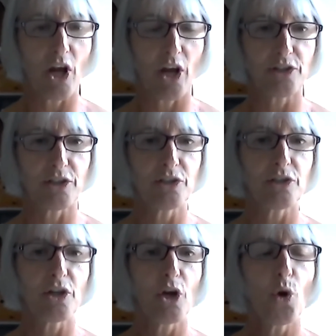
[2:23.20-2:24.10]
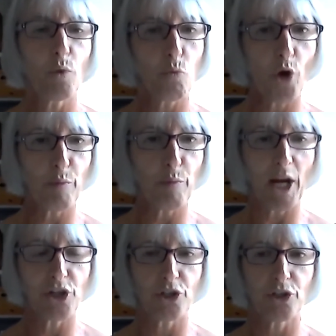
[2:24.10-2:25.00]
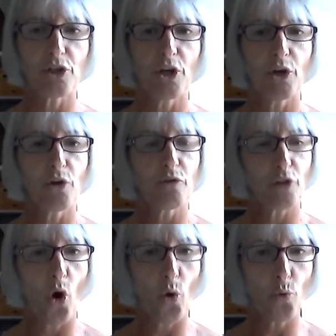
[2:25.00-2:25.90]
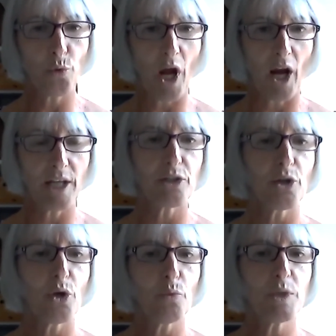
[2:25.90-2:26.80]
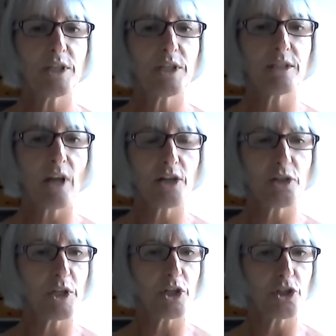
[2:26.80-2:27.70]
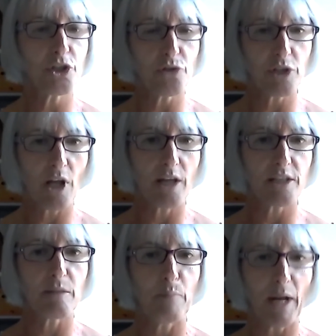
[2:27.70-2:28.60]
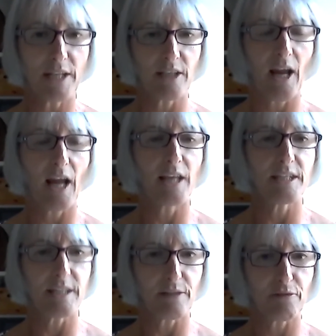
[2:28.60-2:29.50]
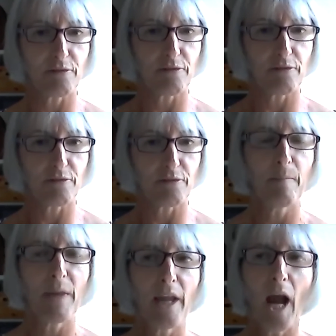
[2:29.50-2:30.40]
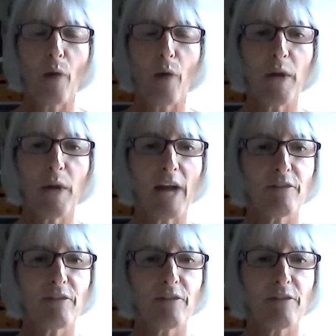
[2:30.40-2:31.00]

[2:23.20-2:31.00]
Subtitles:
nurses with one patient for the whole night, we decided we could utilise them better and differently. And we have a